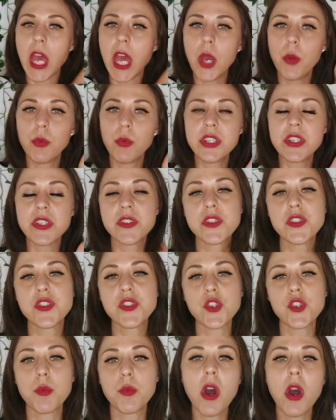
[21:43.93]
and we just
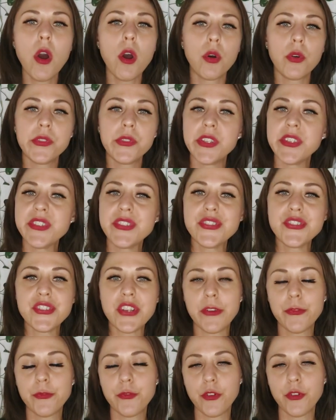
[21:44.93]
assume, oh, this is
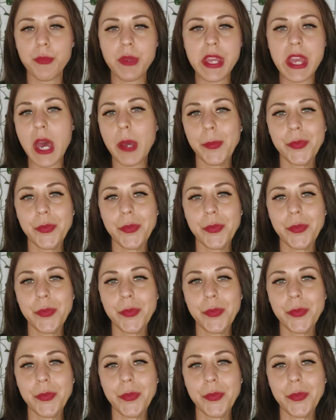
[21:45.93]
not for me,